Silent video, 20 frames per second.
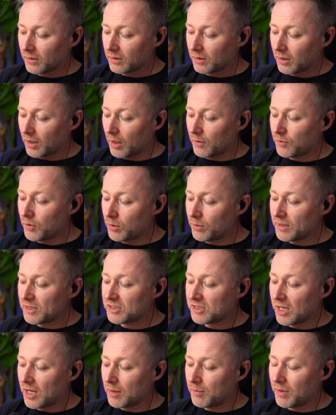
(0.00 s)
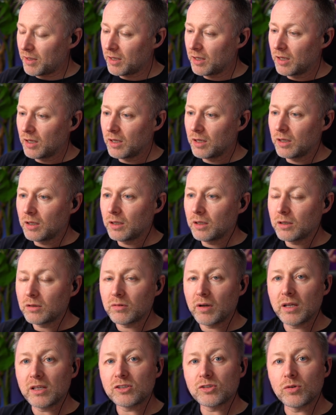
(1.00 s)
If you were to say to me,
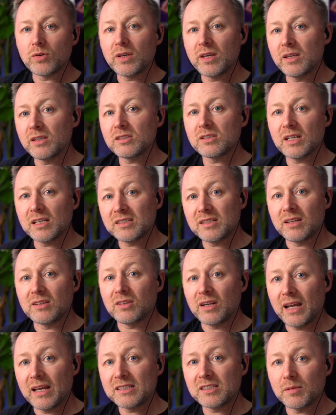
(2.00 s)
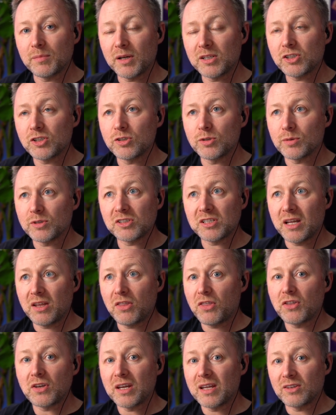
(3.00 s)
right, so here's this address. Imagine you're saying
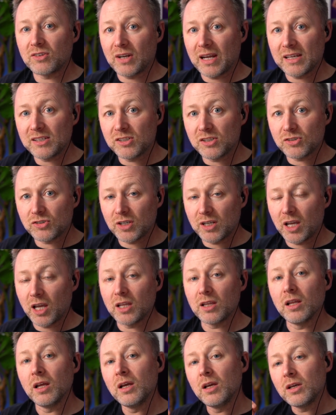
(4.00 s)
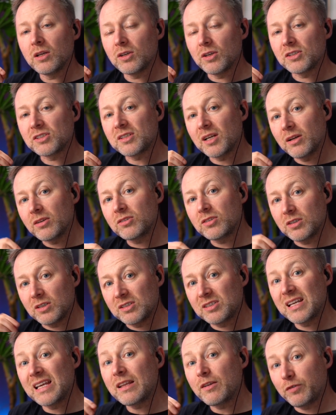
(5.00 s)
3 addresses, right? And you
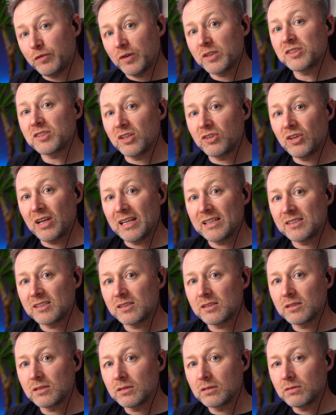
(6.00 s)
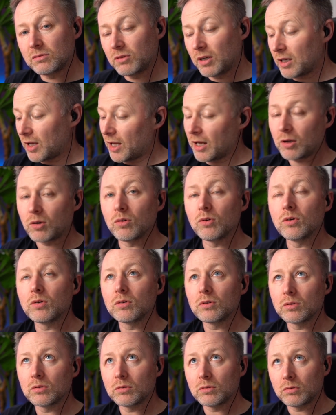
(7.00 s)
say the first address, right? And I go,
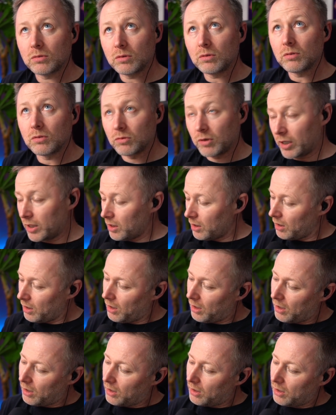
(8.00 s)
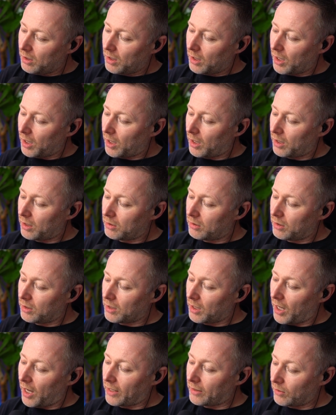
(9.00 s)
right.
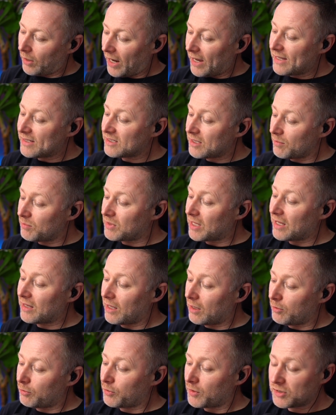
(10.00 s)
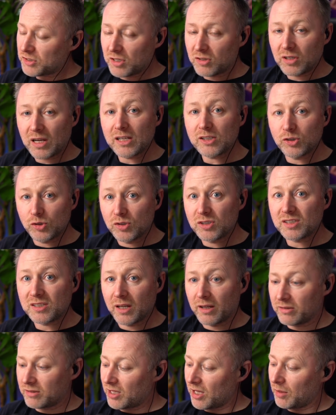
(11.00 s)
And as I'm doing that first address, you
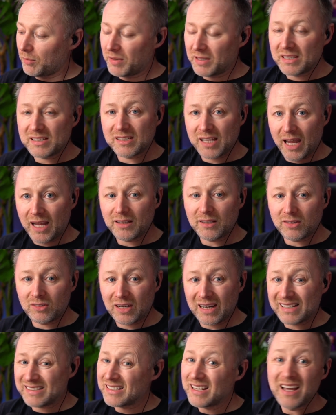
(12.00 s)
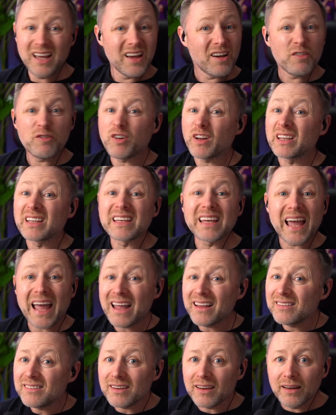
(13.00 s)
start telling me the second address.
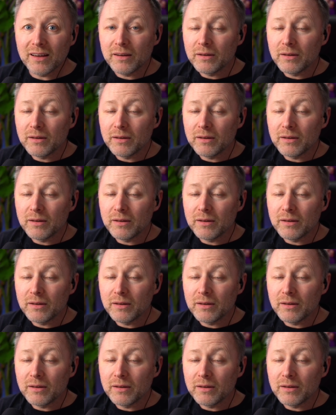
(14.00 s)
Forget it.